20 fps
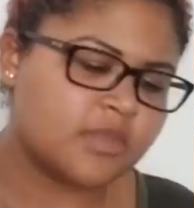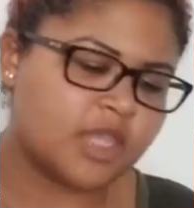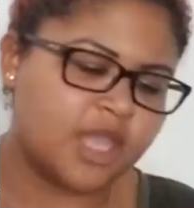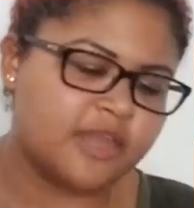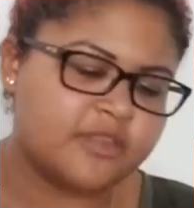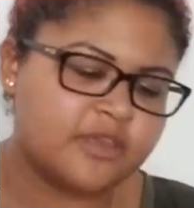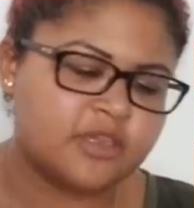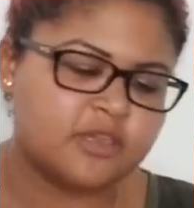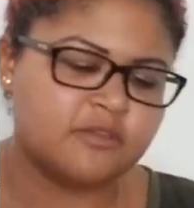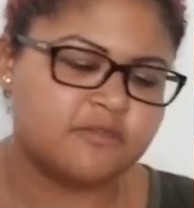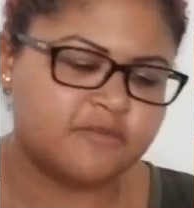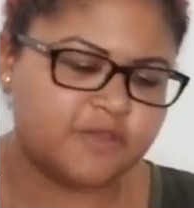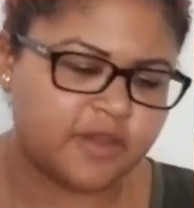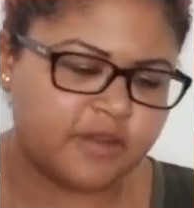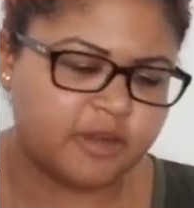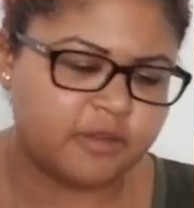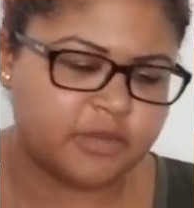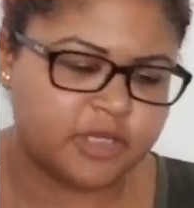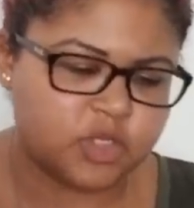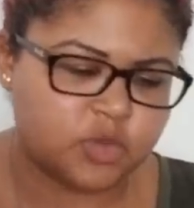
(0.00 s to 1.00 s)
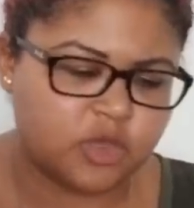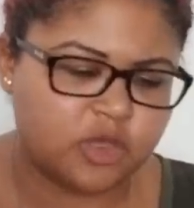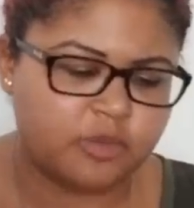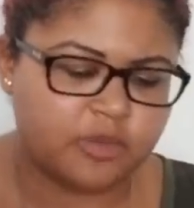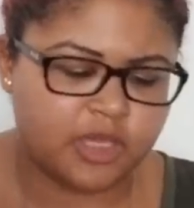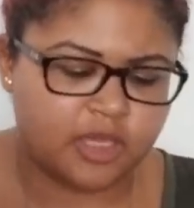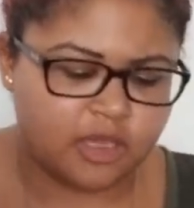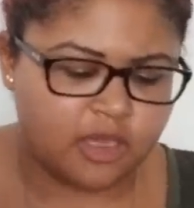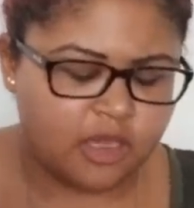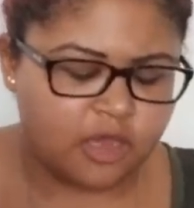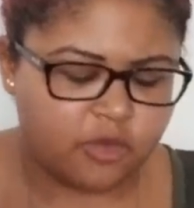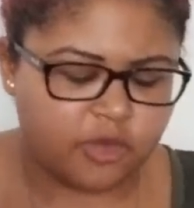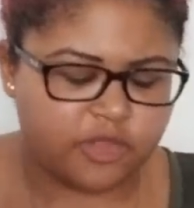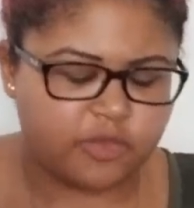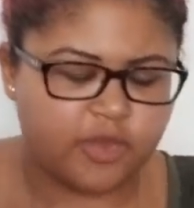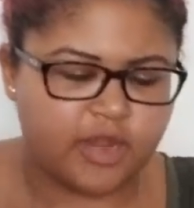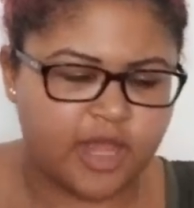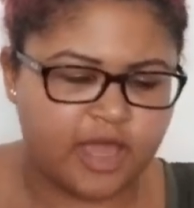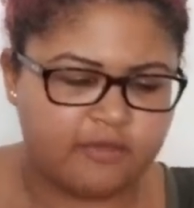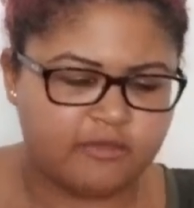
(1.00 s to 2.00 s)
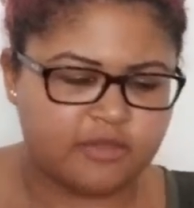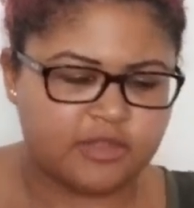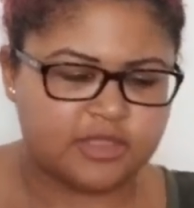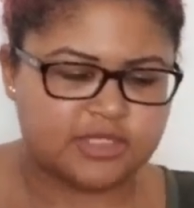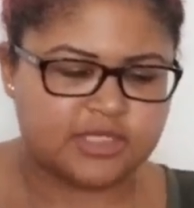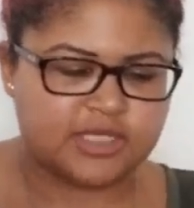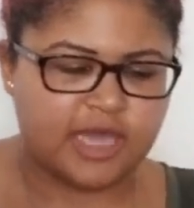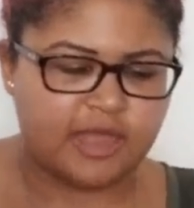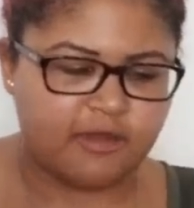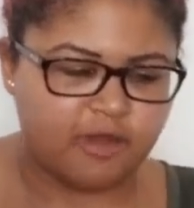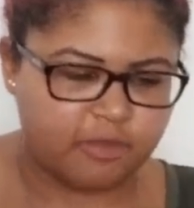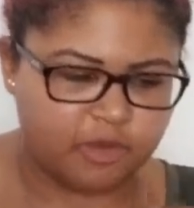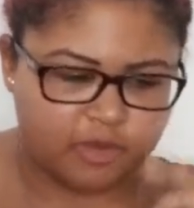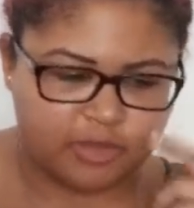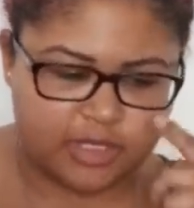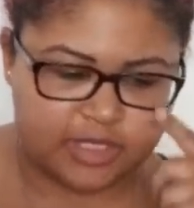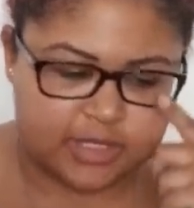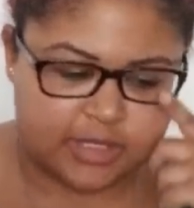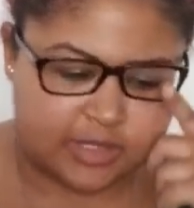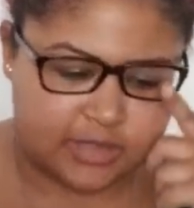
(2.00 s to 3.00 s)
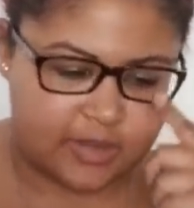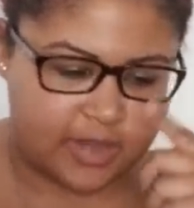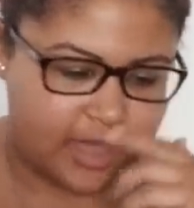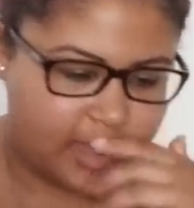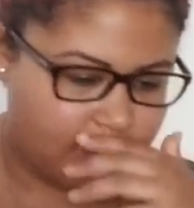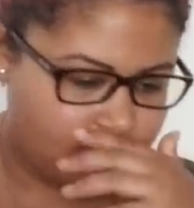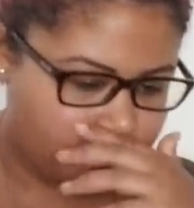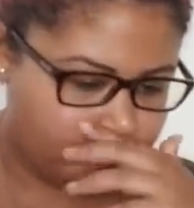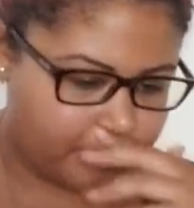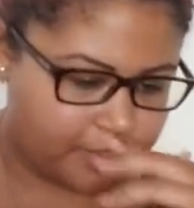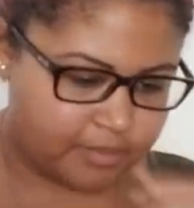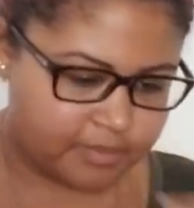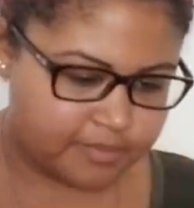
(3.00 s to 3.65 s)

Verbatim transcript: I think you very much will be with whatever this tower moment is, okay?